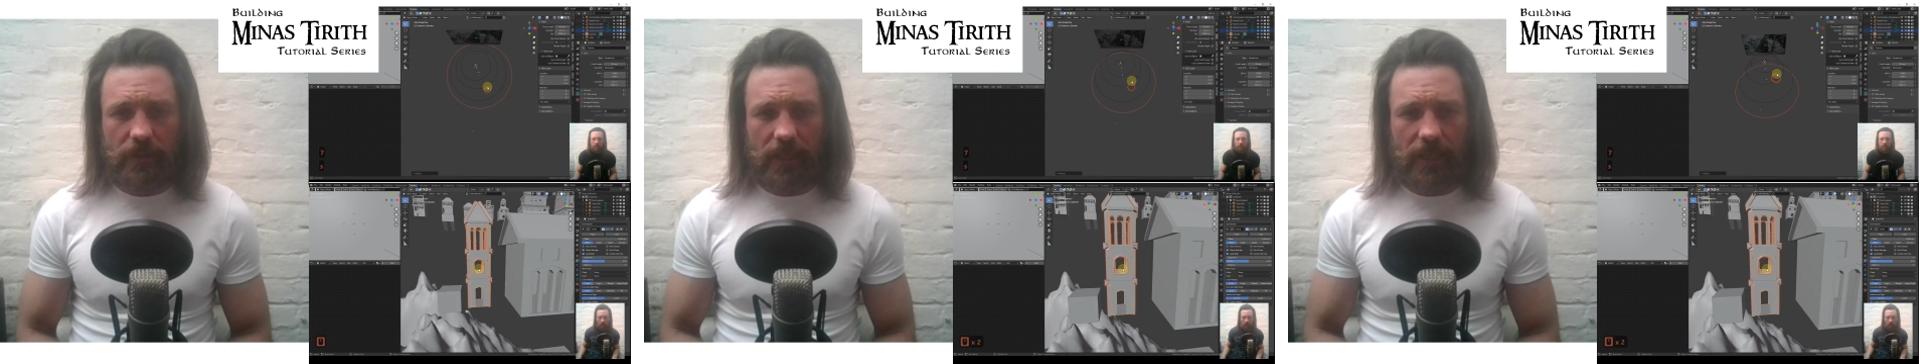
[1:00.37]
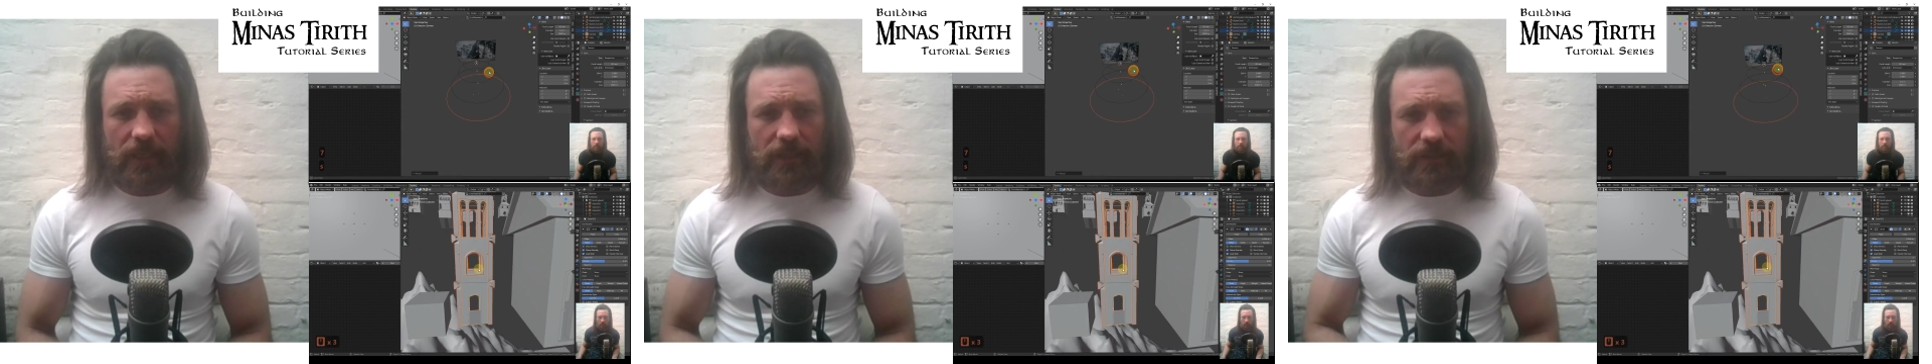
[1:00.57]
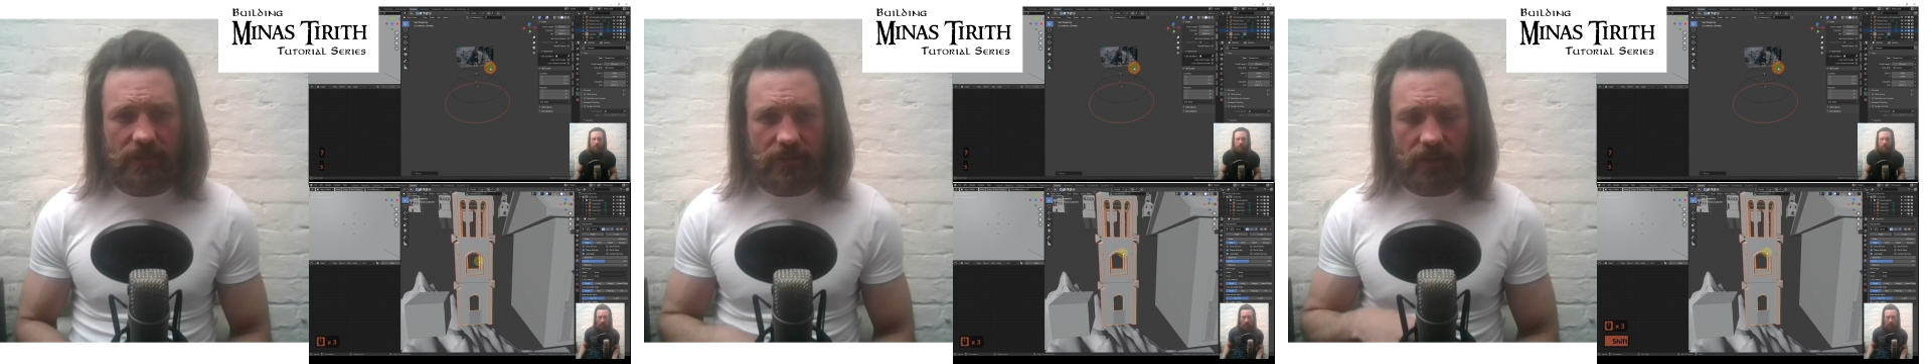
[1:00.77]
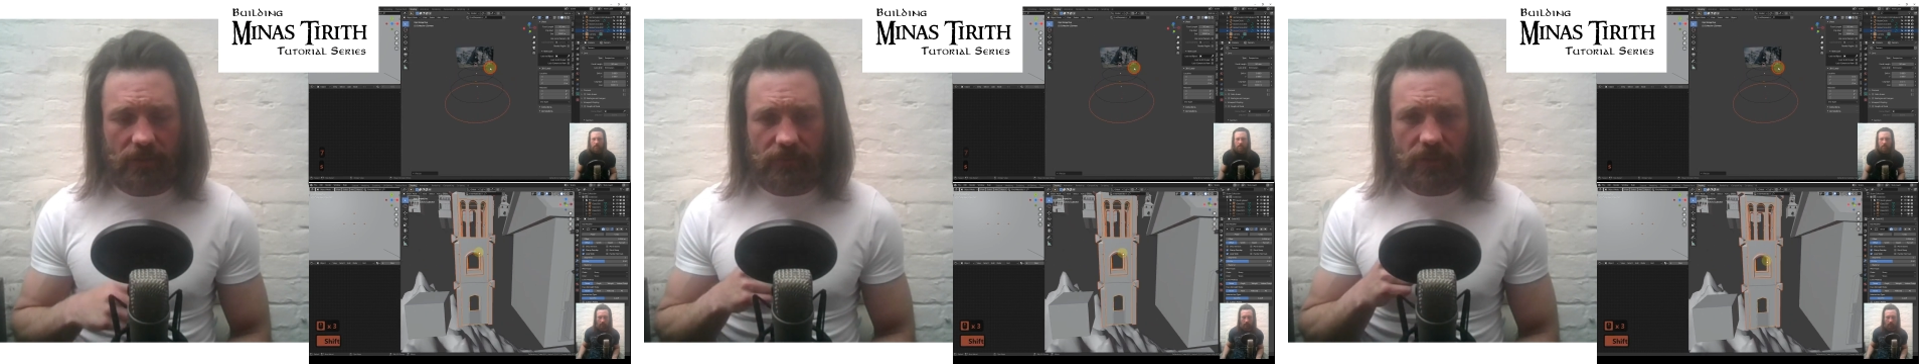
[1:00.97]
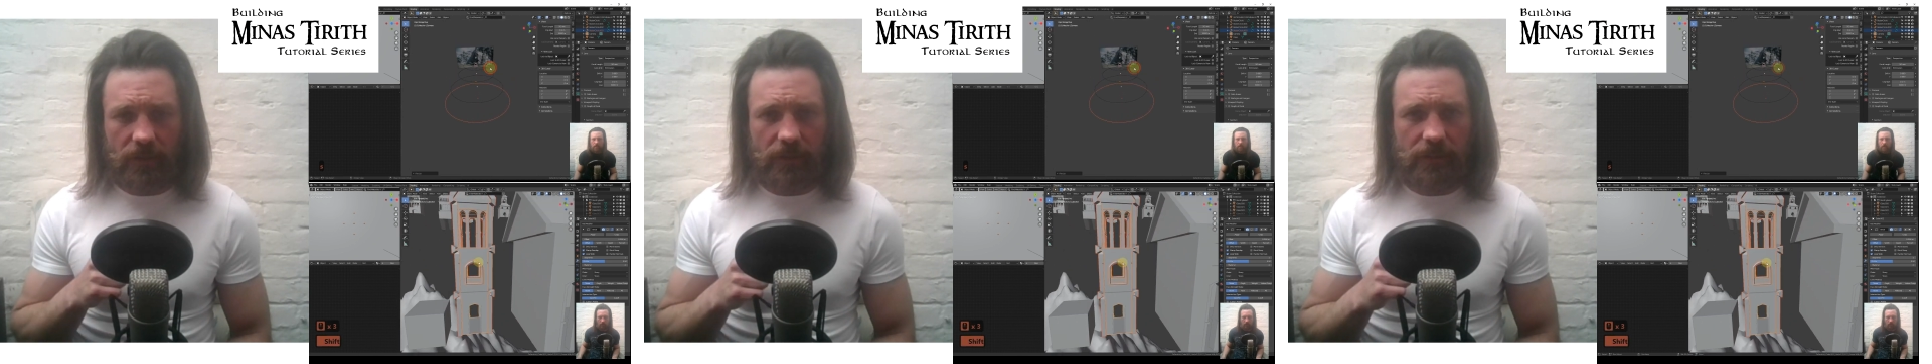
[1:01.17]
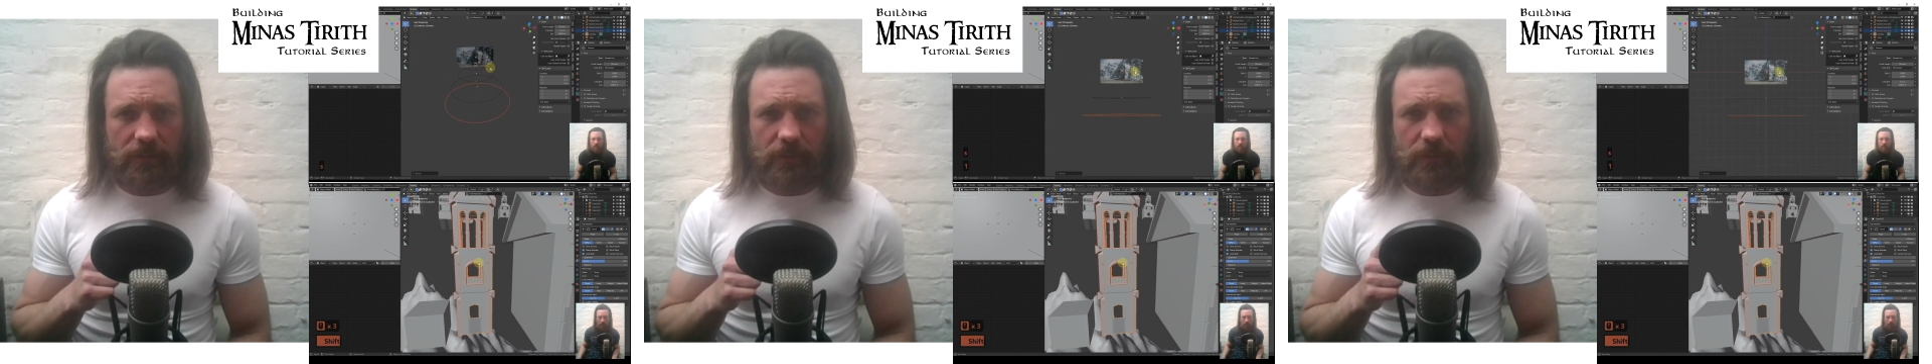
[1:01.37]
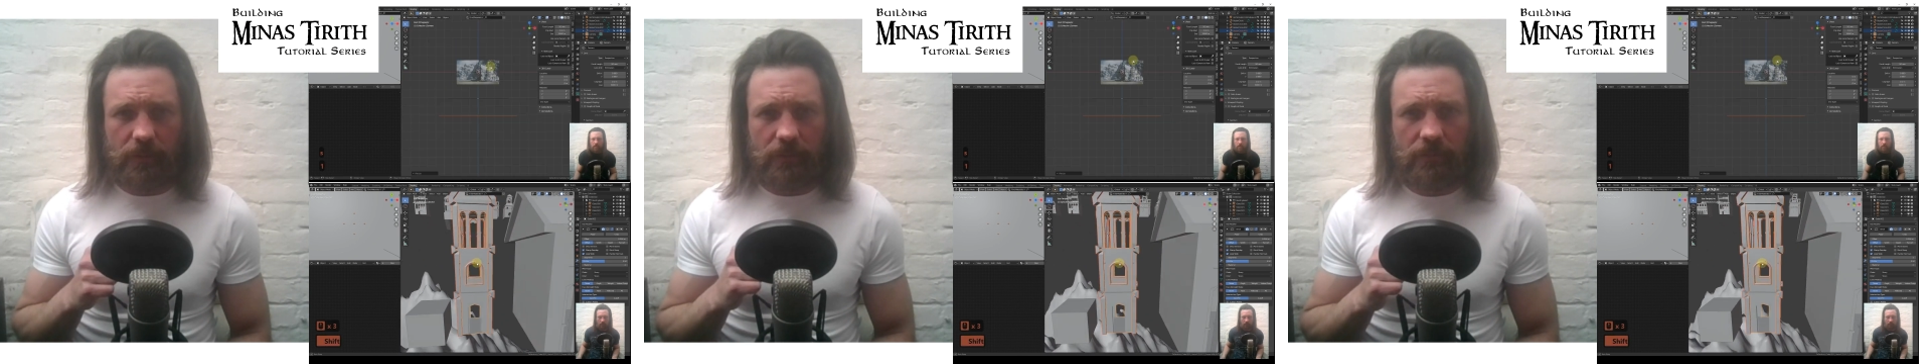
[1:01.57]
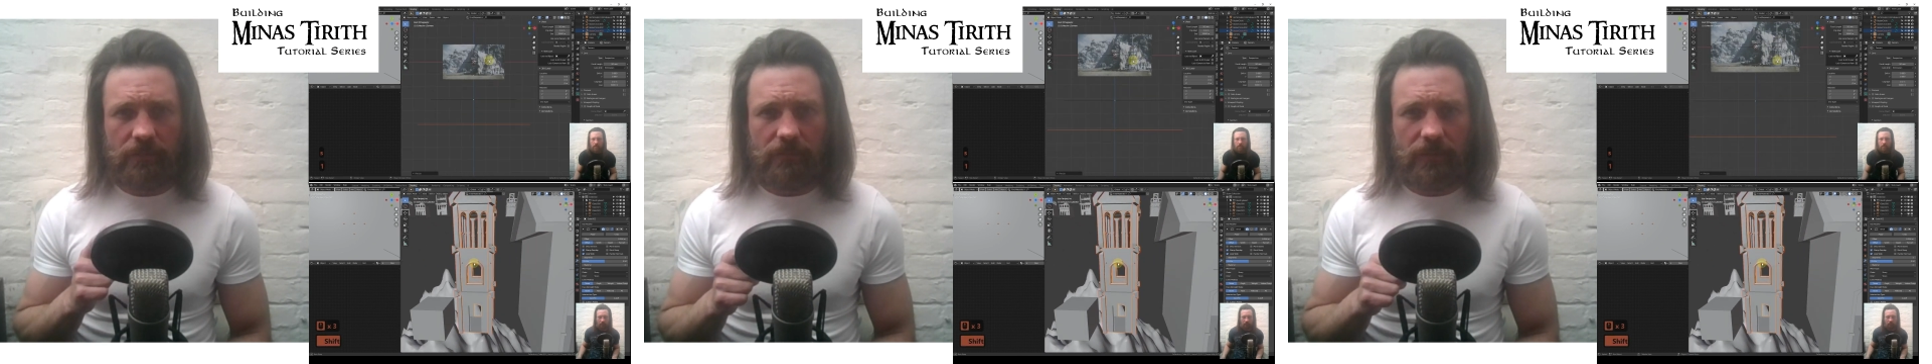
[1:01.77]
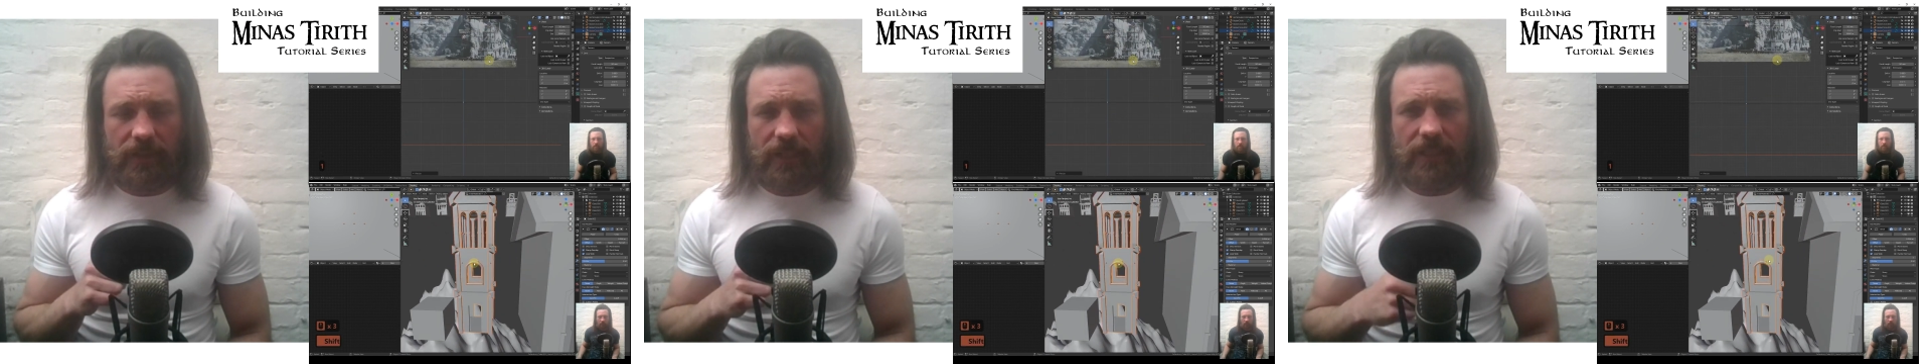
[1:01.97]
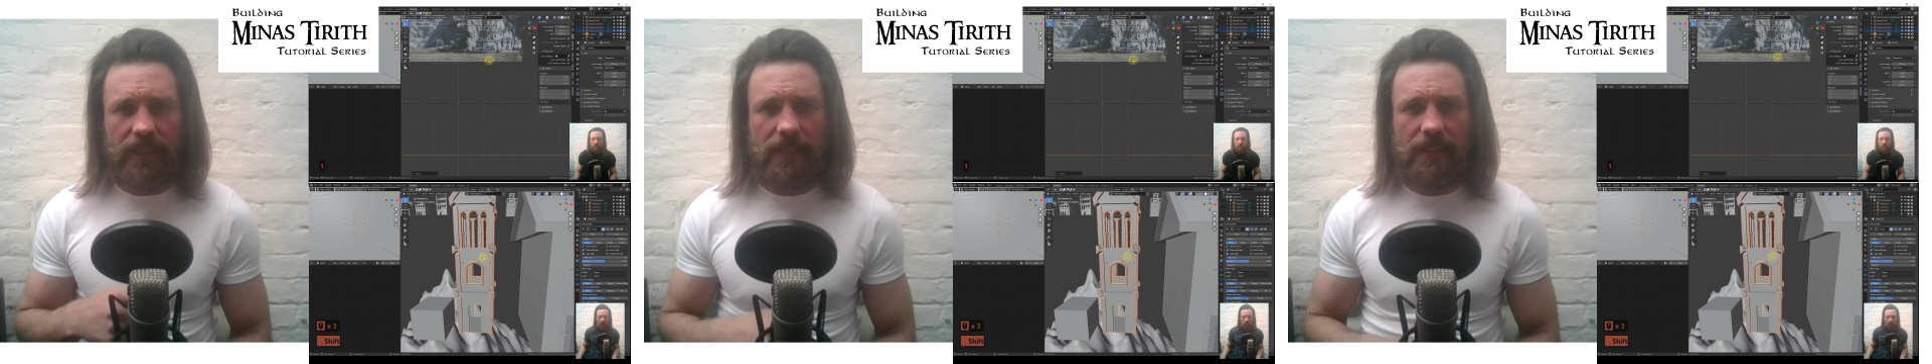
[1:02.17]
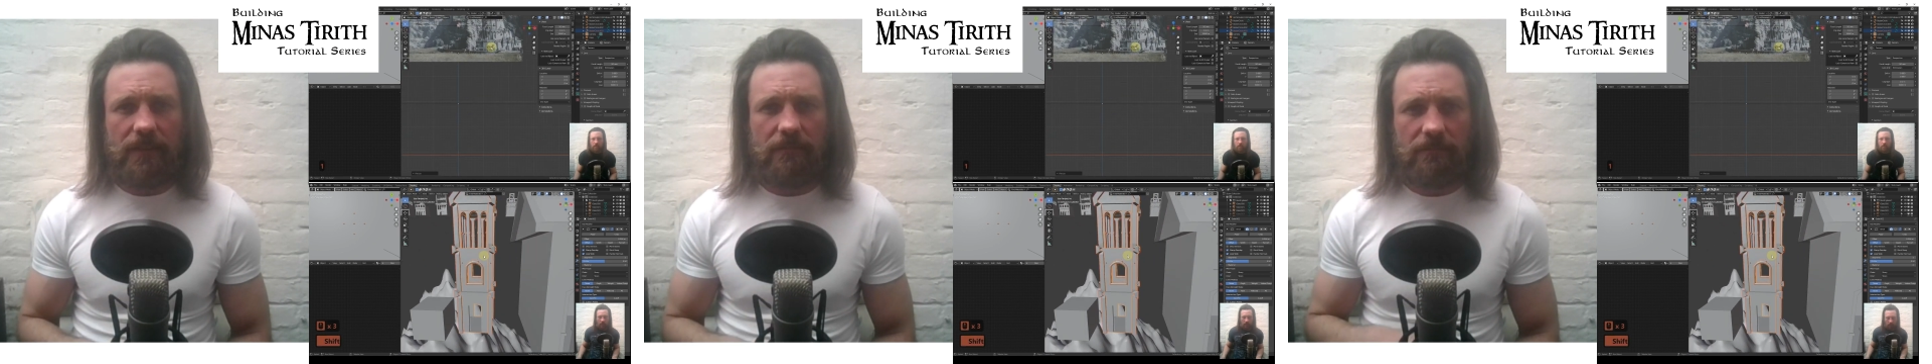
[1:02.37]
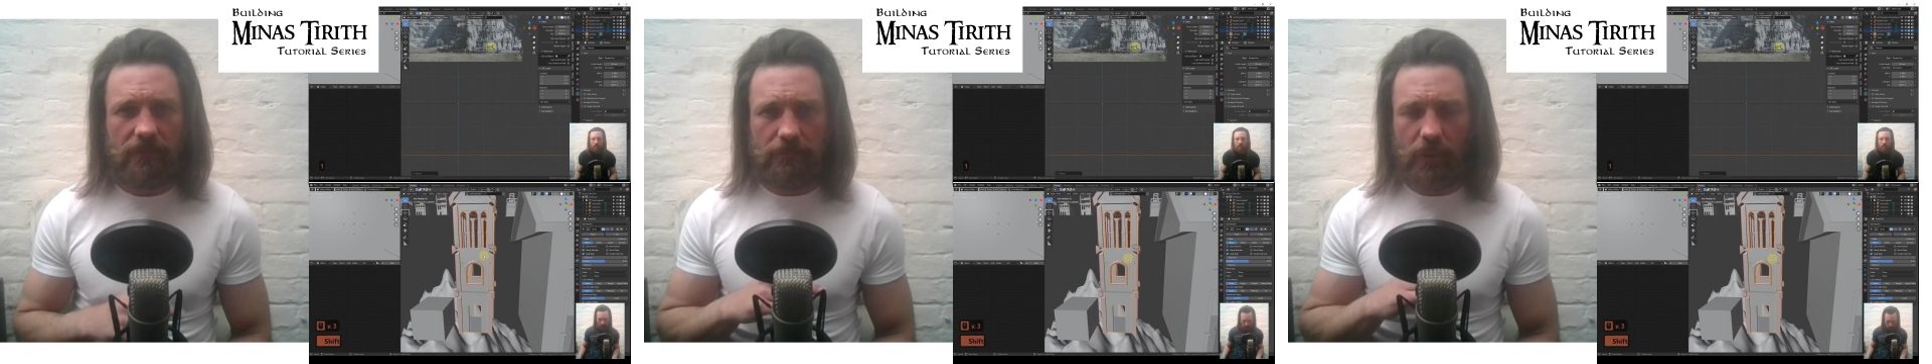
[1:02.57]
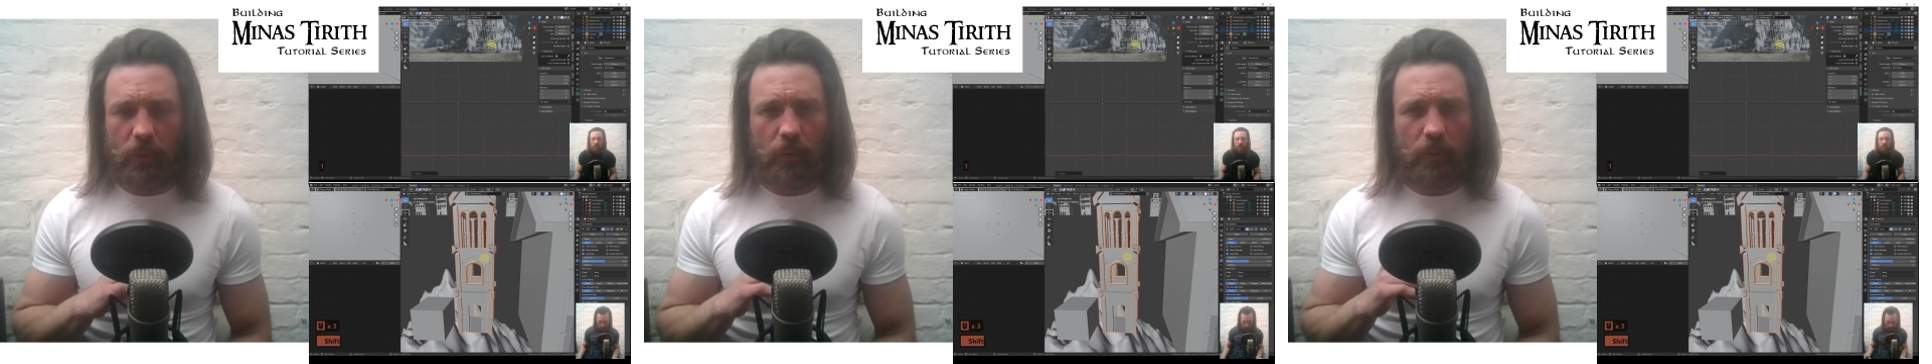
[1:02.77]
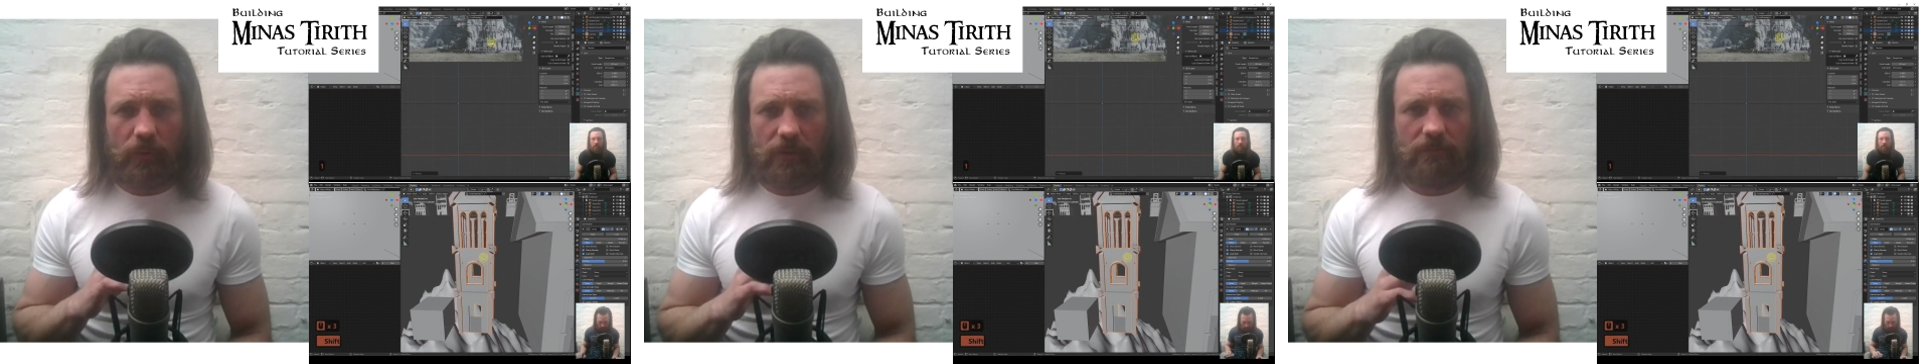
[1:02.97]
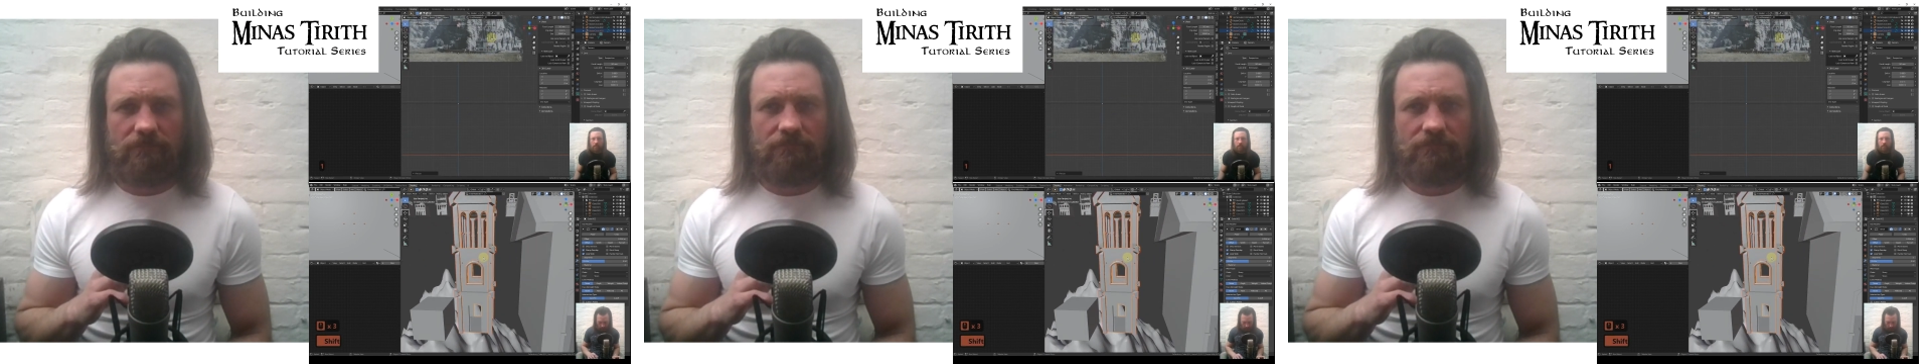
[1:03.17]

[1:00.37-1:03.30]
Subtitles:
and I've got a little keyboard